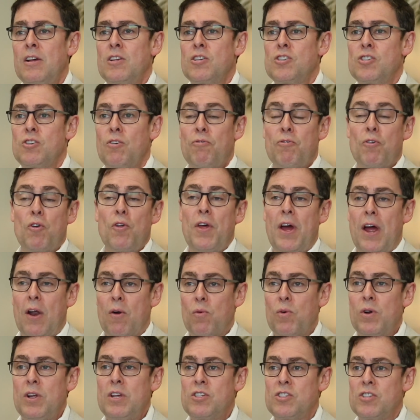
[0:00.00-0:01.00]
So for that
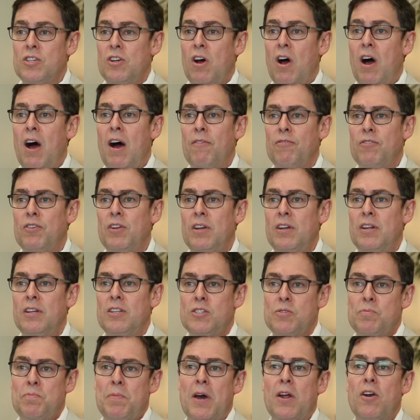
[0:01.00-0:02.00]
reason, often
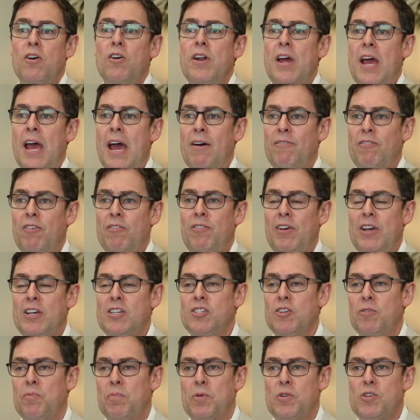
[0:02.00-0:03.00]
it's better to have a
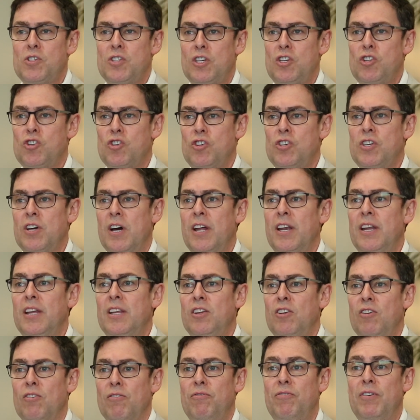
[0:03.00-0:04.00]
facelift procedure done
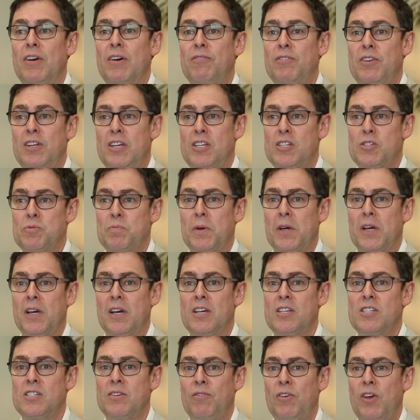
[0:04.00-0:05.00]
in your 50s,
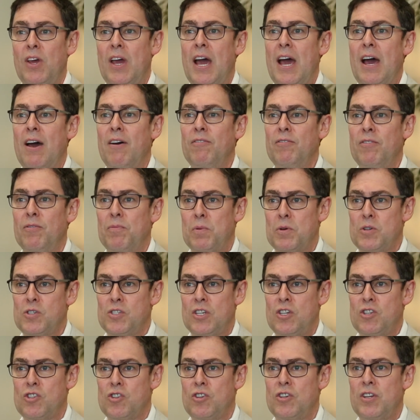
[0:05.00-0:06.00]
because if you have the
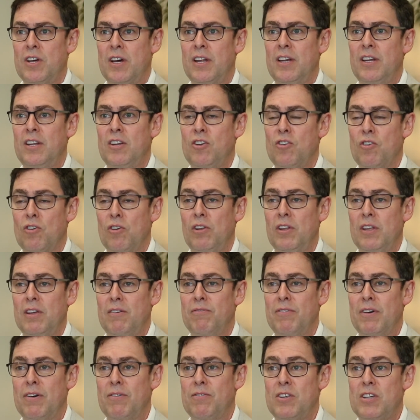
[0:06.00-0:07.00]
procedure done in your early
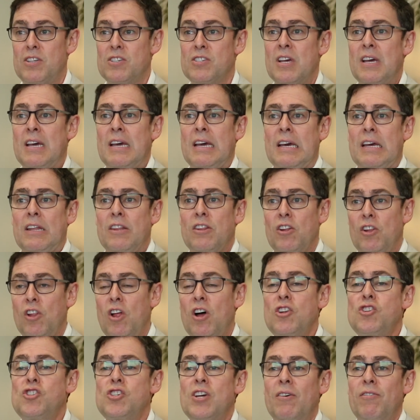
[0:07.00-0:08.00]
50s, the
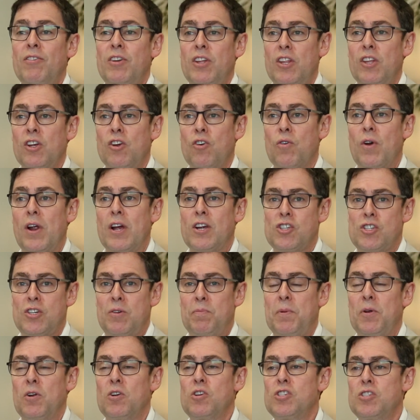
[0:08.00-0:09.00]
longevity of the correction
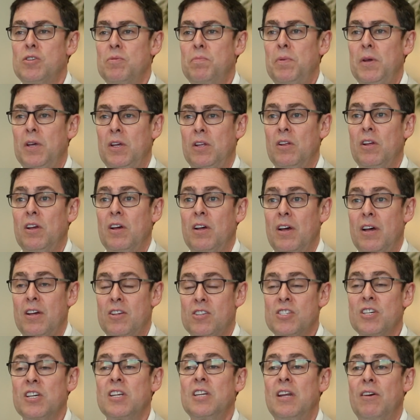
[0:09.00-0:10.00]
appears to be
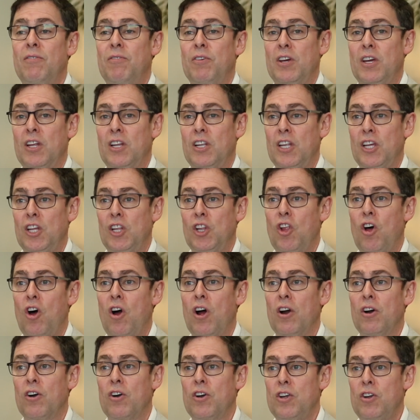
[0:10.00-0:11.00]
significantly
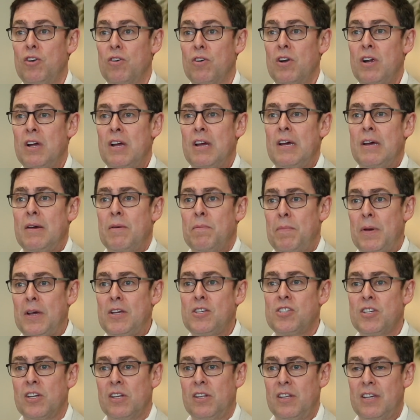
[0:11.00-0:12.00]
longer. You're
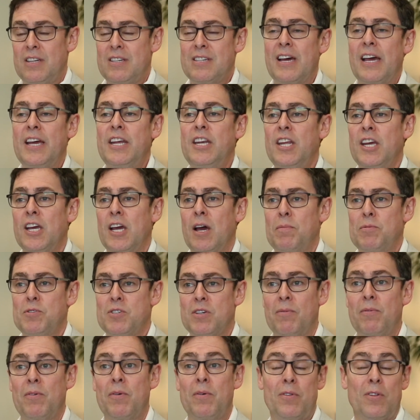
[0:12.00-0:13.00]
basically tightening up
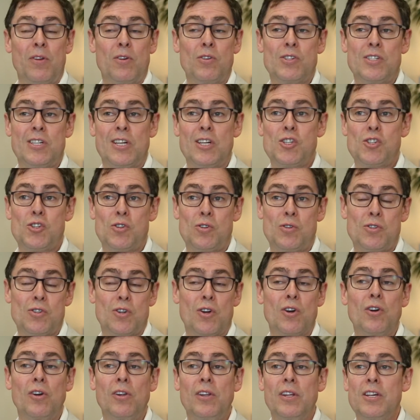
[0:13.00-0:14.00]
some of those tissues
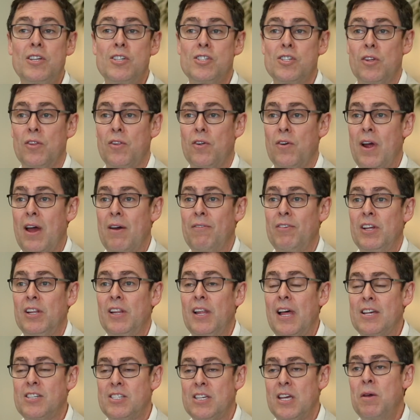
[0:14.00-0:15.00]
early, so they're having
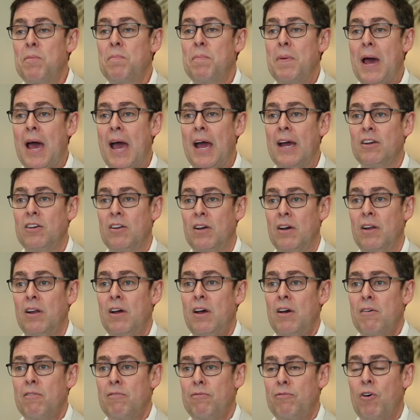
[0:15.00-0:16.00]
less impact
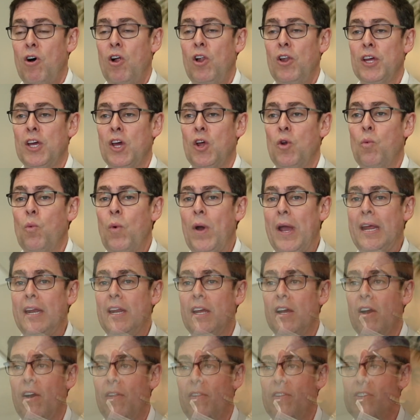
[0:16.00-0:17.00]
falling and
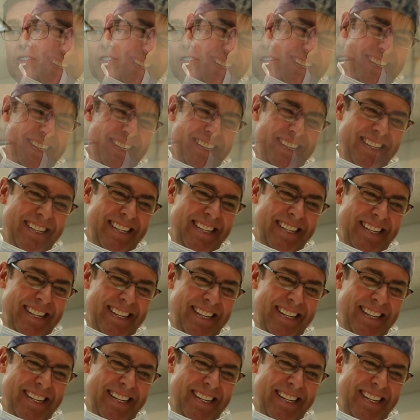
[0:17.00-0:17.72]
weighting on the skin.